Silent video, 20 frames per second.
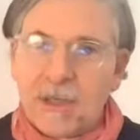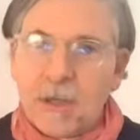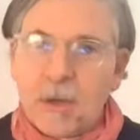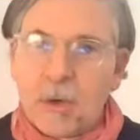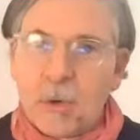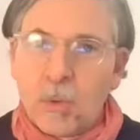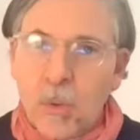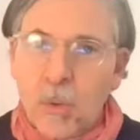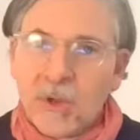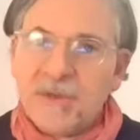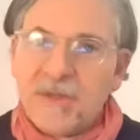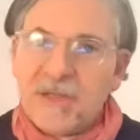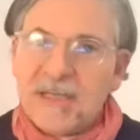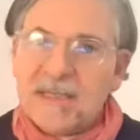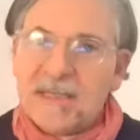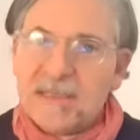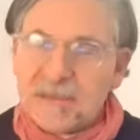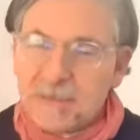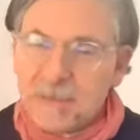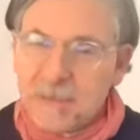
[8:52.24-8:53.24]
What
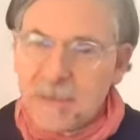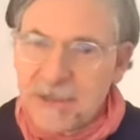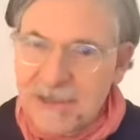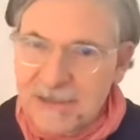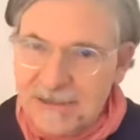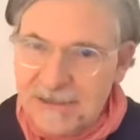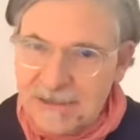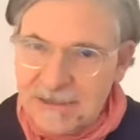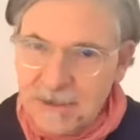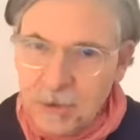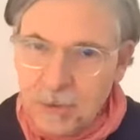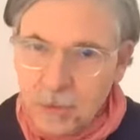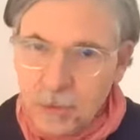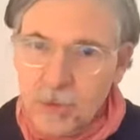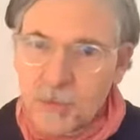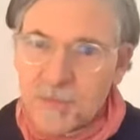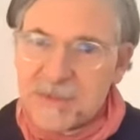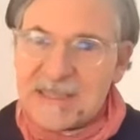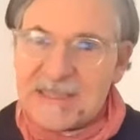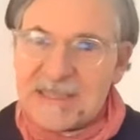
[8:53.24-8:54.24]
these
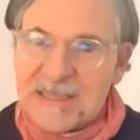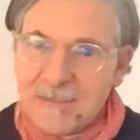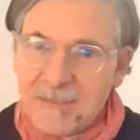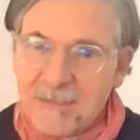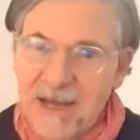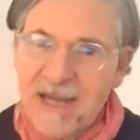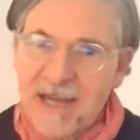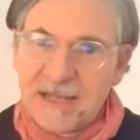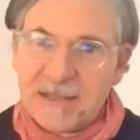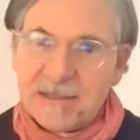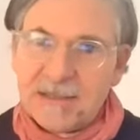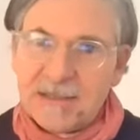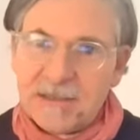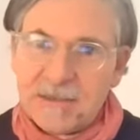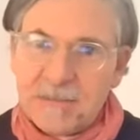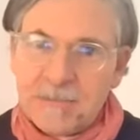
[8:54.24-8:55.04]
groups demand